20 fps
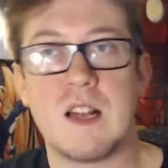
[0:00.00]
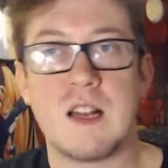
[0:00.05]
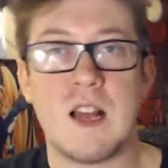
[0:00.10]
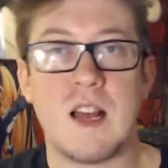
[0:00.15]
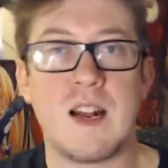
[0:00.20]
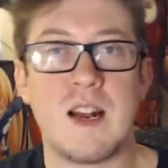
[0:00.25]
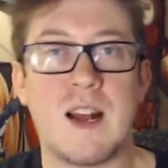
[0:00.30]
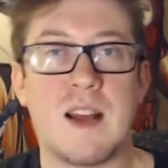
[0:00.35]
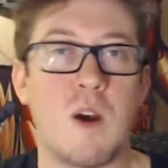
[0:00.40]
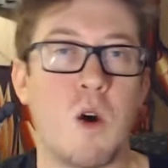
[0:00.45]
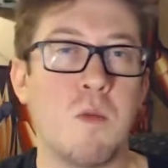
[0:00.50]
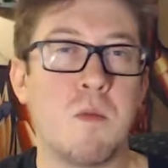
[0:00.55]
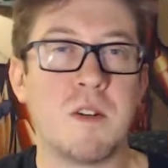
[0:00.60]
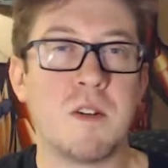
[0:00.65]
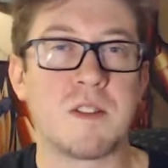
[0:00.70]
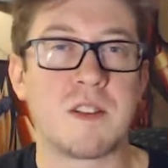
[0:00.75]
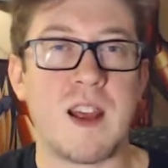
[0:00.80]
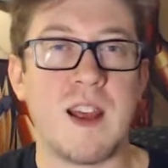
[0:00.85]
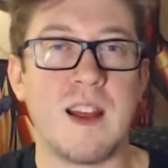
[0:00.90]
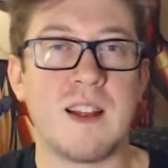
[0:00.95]
And I
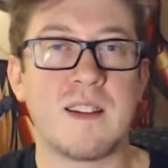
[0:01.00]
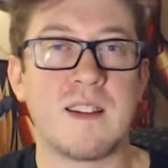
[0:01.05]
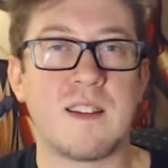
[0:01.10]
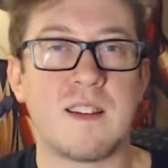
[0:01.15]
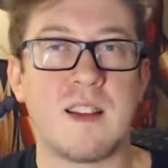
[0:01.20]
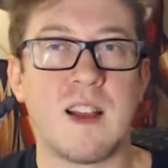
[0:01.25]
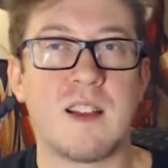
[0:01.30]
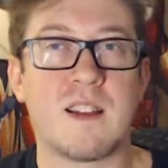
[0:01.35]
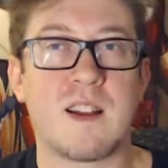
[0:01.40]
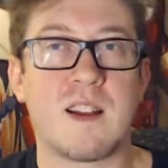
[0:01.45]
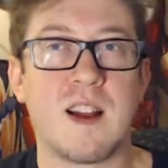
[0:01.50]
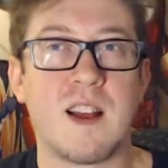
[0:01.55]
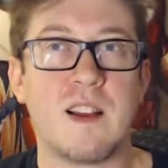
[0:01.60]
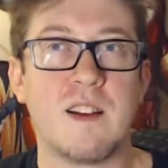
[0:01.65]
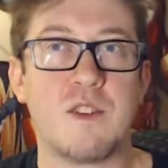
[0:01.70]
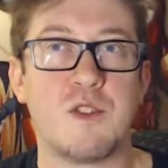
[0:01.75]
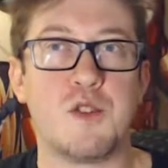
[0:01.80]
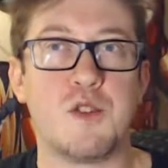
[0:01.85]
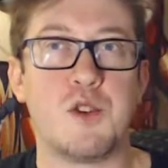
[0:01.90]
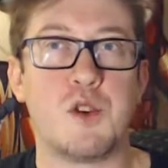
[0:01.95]
almost can't say that I
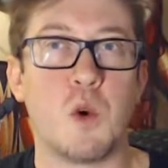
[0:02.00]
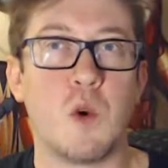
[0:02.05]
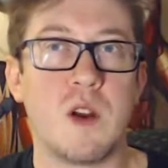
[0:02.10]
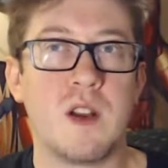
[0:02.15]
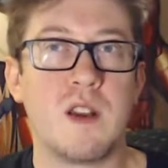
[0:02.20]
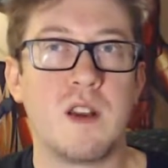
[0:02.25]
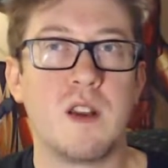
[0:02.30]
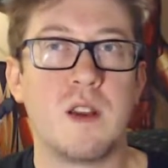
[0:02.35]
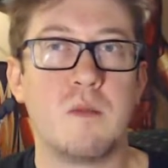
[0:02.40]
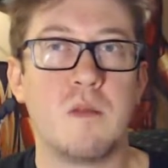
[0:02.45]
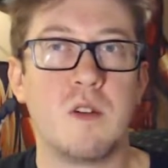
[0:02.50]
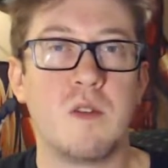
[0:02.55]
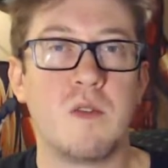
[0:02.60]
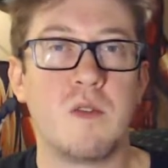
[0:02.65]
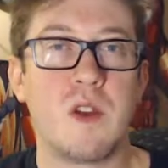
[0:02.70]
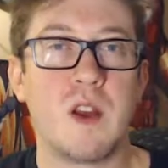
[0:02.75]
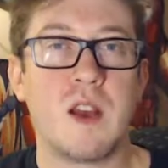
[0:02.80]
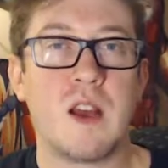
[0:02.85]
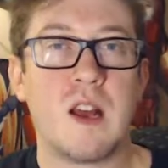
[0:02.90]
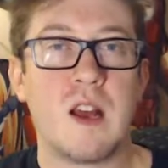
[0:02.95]
enjoyed the
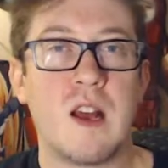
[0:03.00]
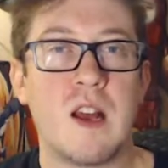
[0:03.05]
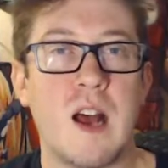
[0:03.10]
movie.